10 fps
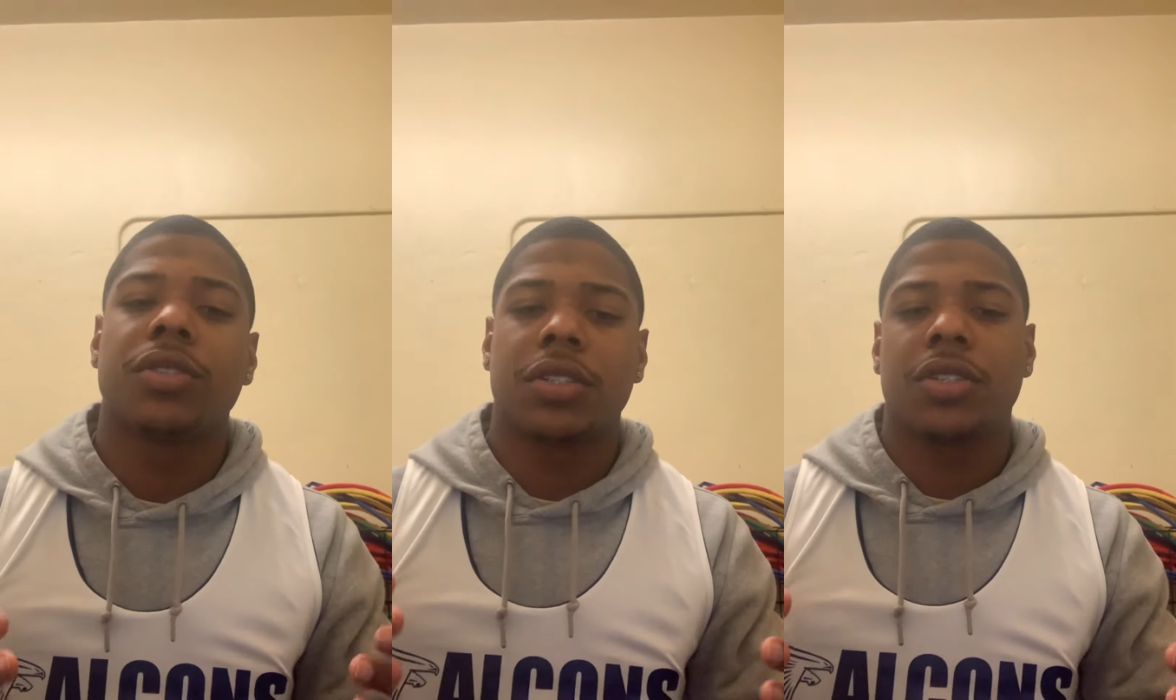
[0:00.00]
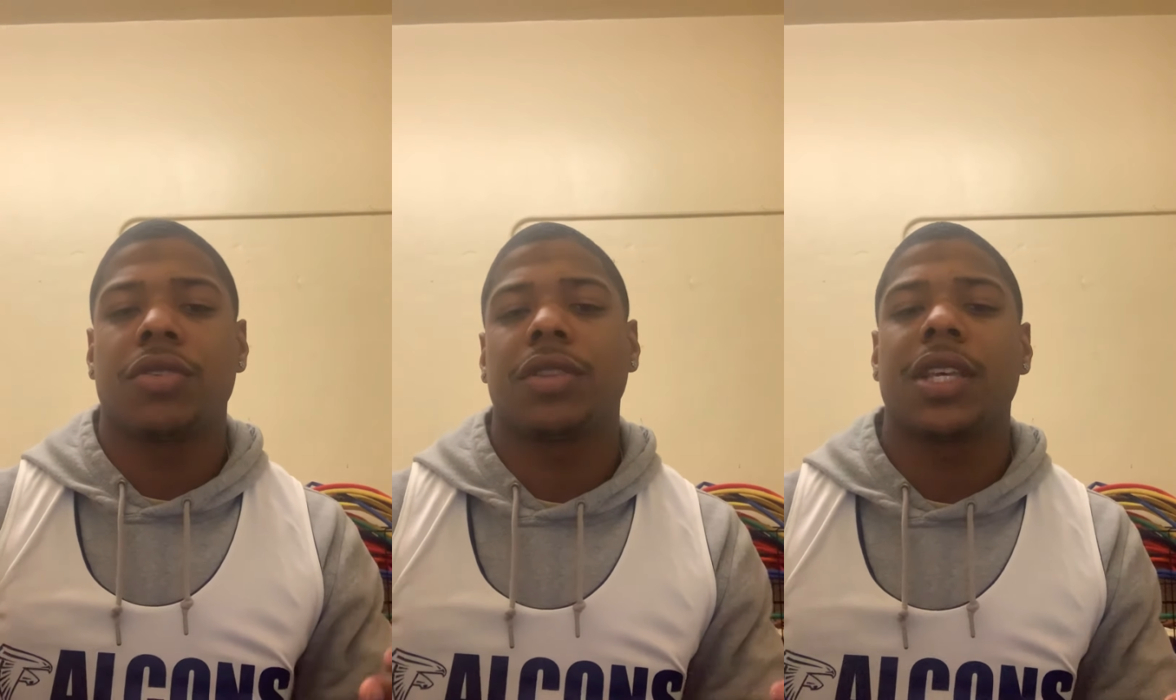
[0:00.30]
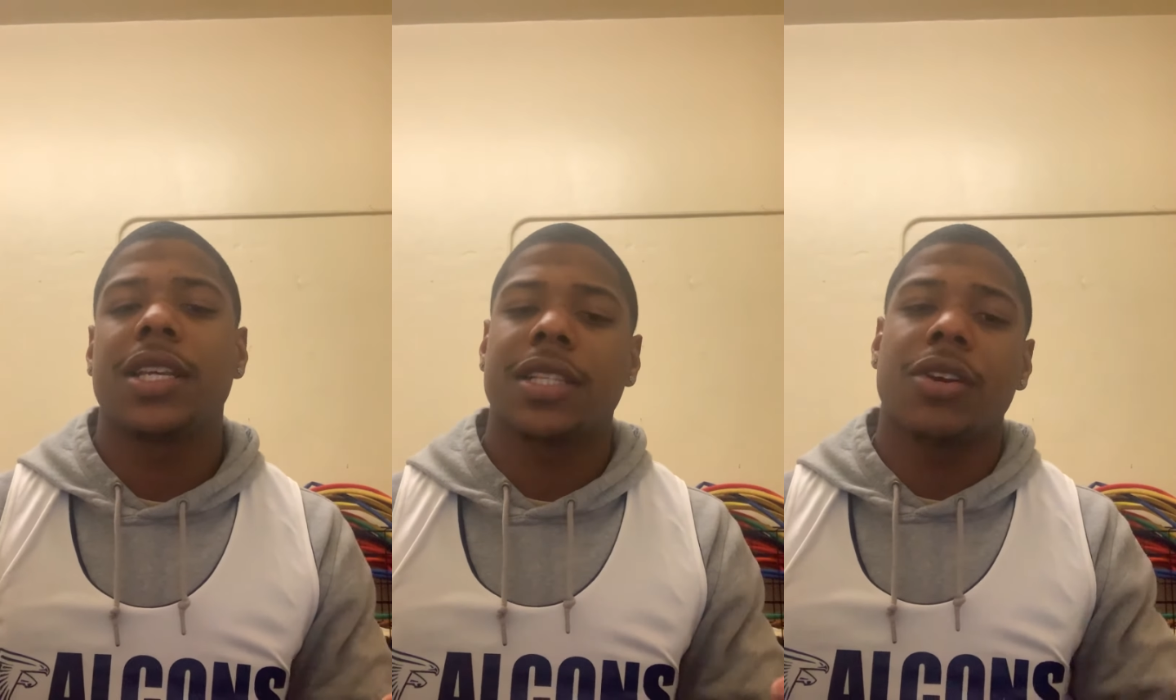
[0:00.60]
of certain
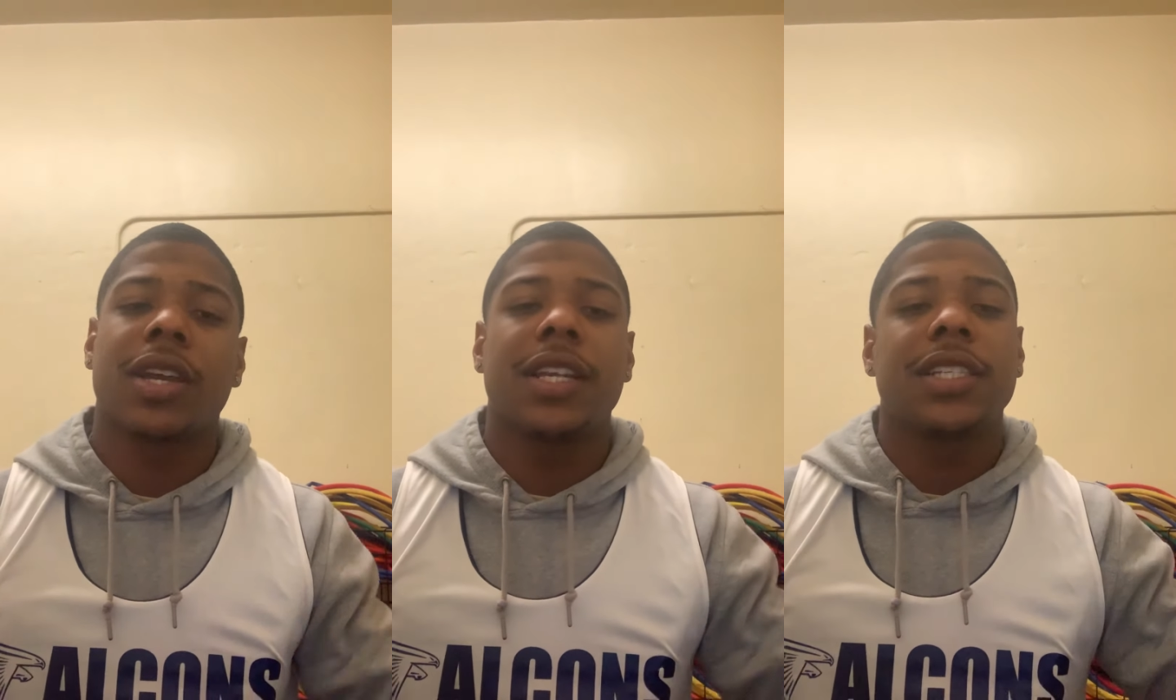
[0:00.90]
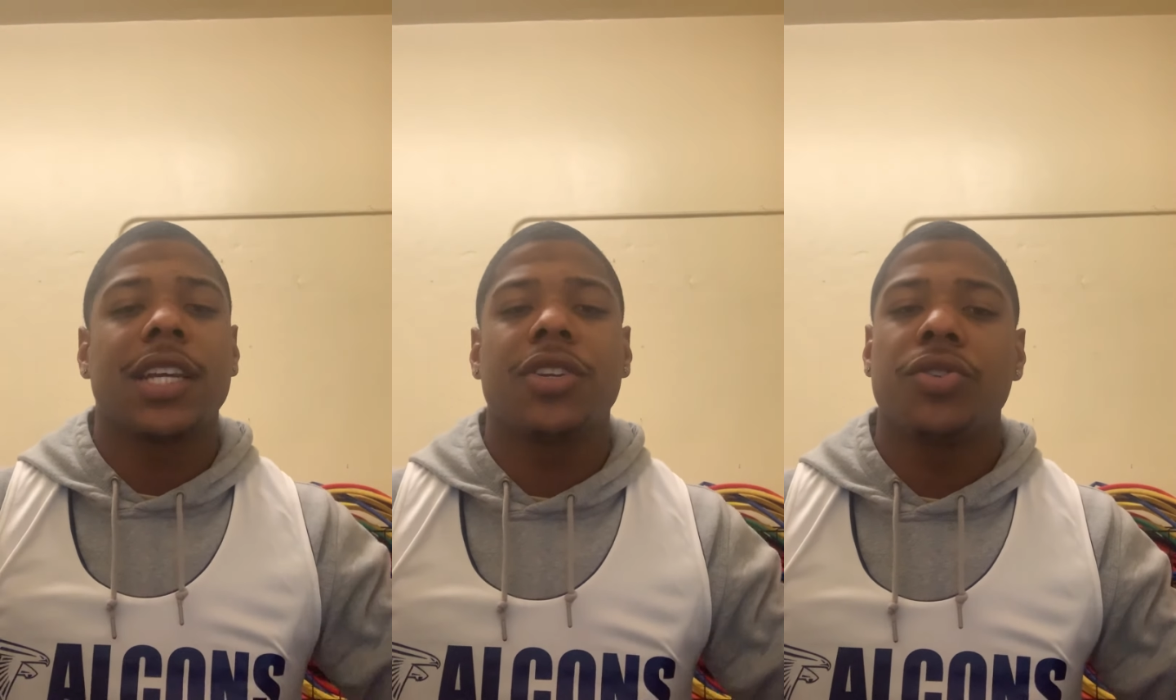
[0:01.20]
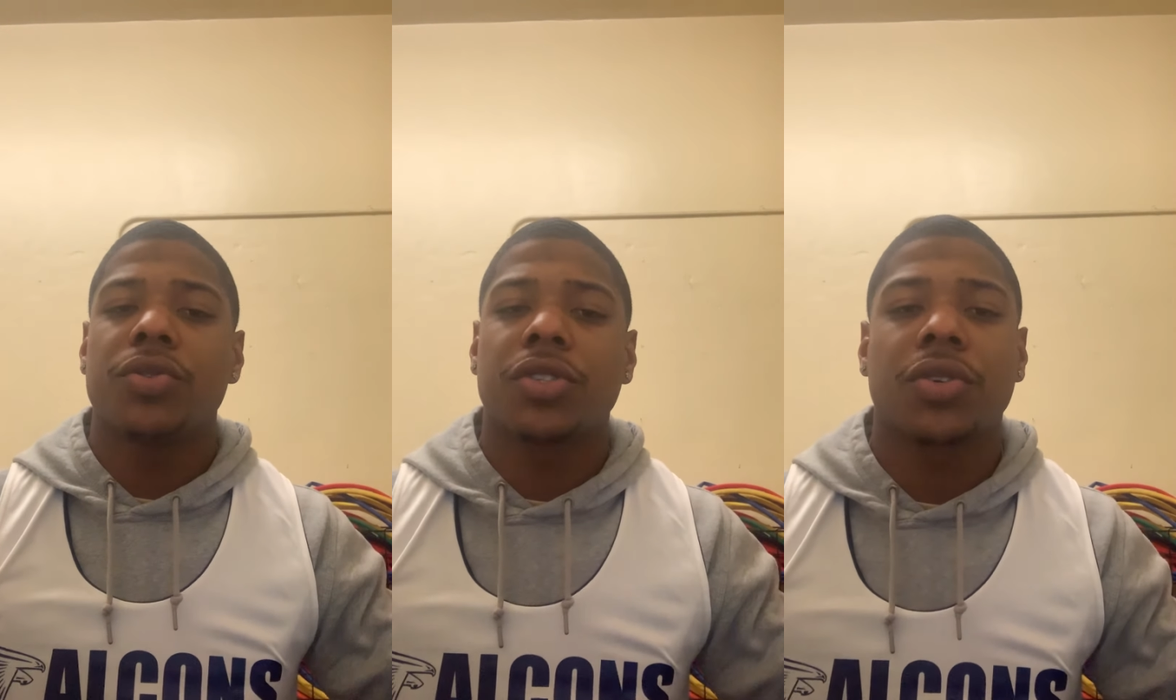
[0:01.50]
things, like, okay, this is how you
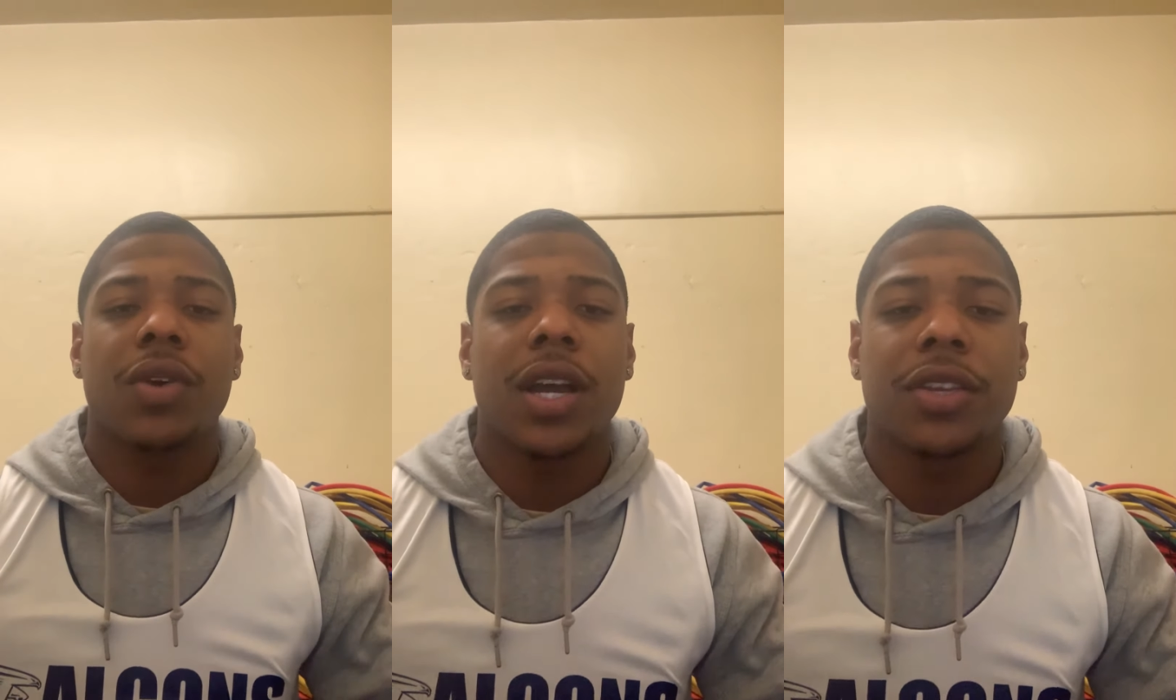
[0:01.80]
do a squat.